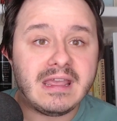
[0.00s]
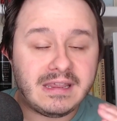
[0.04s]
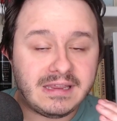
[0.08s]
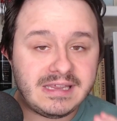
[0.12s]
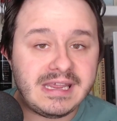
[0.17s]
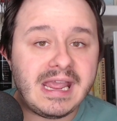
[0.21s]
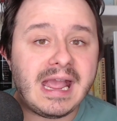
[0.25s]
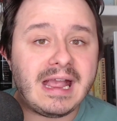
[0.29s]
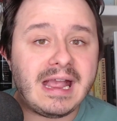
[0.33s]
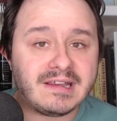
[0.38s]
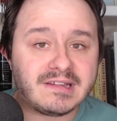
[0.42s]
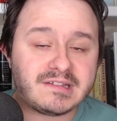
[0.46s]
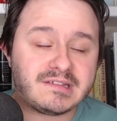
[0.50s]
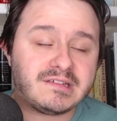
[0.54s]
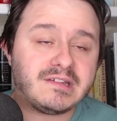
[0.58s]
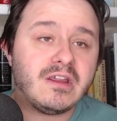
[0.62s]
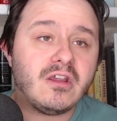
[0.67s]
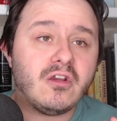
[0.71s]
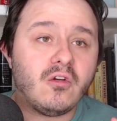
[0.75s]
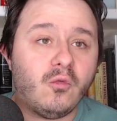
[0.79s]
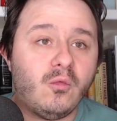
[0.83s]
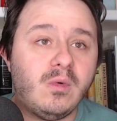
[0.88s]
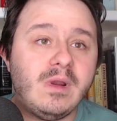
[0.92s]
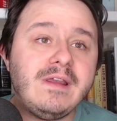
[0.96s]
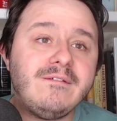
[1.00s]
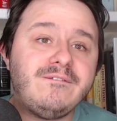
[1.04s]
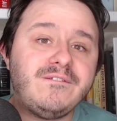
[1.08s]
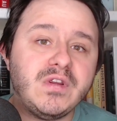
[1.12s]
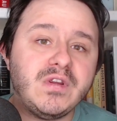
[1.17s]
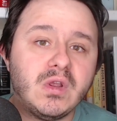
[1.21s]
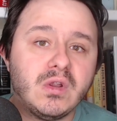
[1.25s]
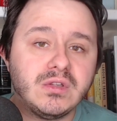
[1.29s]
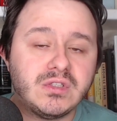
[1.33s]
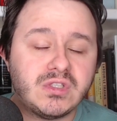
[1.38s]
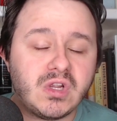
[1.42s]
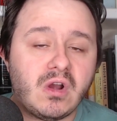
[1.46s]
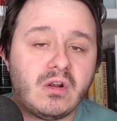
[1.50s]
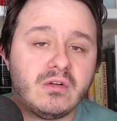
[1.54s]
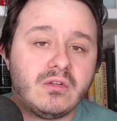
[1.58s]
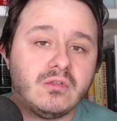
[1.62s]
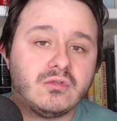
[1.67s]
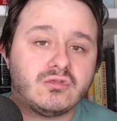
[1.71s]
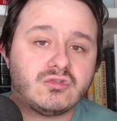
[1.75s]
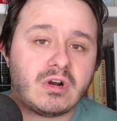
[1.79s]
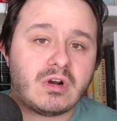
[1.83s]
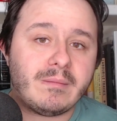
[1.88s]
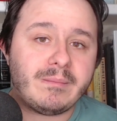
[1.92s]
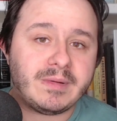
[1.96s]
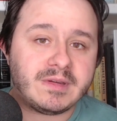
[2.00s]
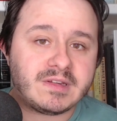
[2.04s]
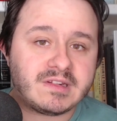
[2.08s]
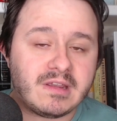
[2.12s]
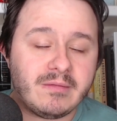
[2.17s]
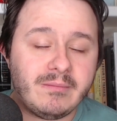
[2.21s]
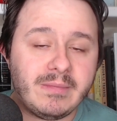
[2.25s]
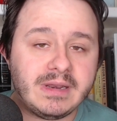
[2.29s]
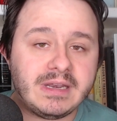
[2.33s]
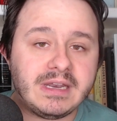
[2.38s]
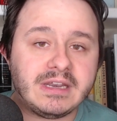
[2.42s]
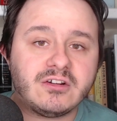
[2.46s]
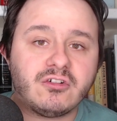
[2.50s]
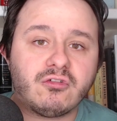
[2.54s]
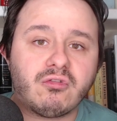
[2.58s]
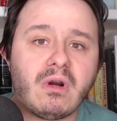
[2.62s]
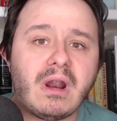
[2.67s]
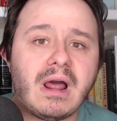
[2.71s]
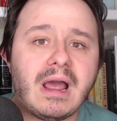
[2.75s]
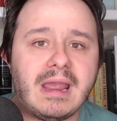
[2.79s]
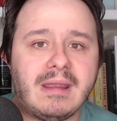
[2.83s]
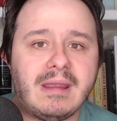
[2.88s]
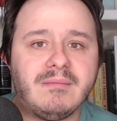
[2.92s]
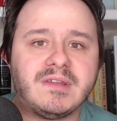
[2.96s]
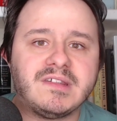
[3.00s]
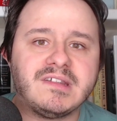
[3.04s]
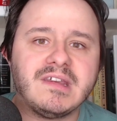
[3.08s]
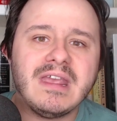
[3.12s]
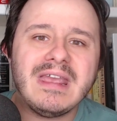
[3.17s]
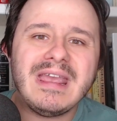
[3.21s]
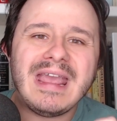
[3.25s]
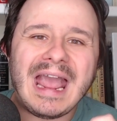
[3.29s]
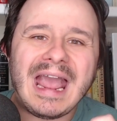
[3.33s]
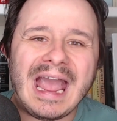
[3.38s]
Yes, we feel Donald Trump has committed crimes.